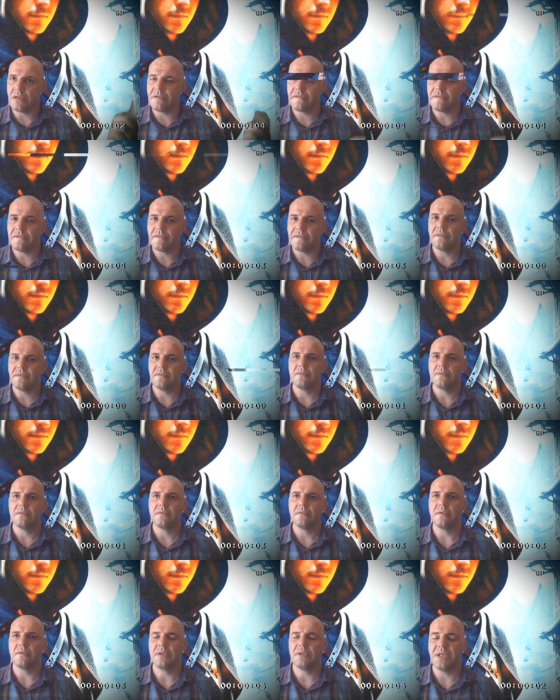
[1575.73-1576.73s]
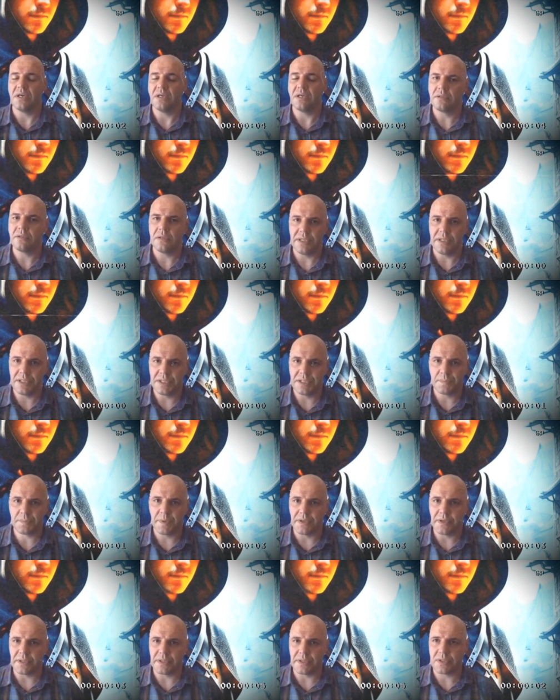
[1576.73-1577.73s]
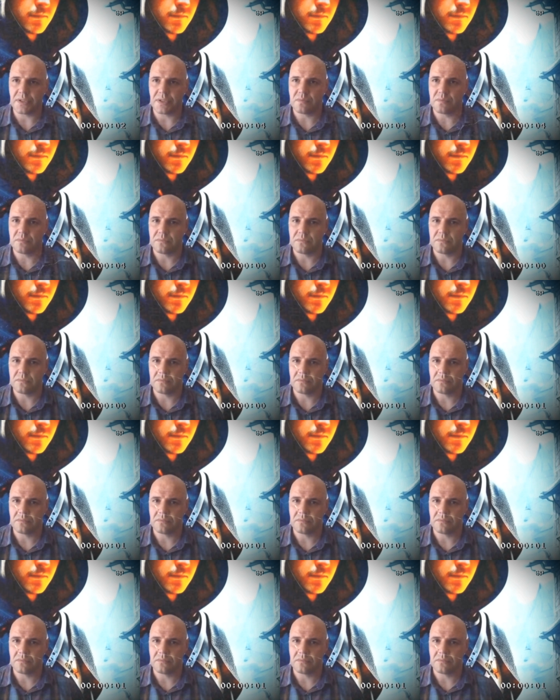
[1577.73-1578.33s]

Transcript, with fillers: of the unclean spirits.